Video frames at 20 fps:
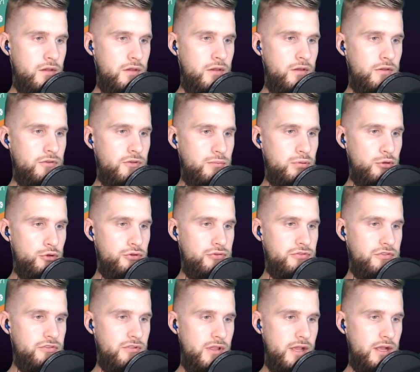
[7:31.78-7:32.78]
So
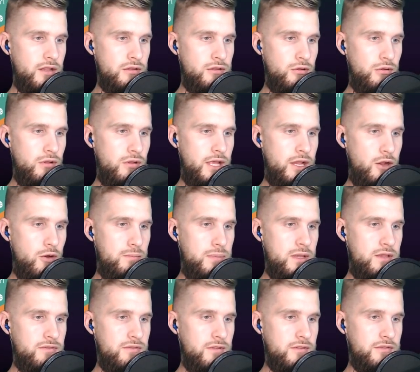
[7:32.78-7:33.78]
Plutus is like a little Lego
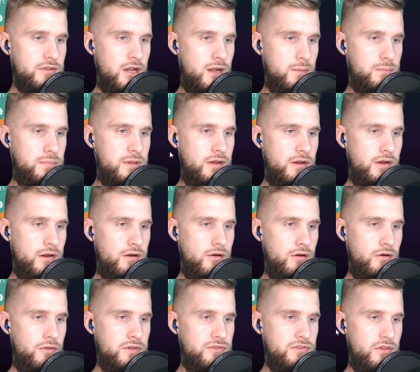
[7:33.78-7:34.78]
piece at the top here.
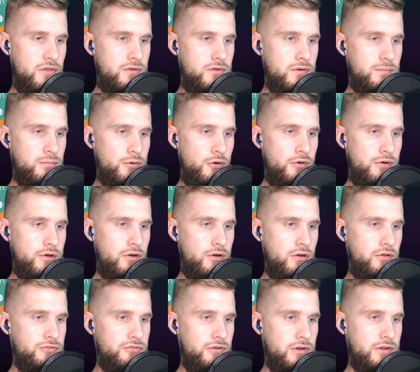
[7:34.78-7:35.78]
All these other
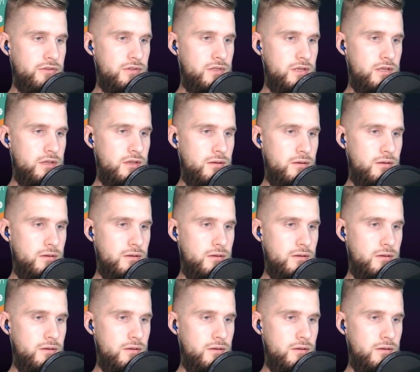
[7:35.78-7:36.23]
protocols are at the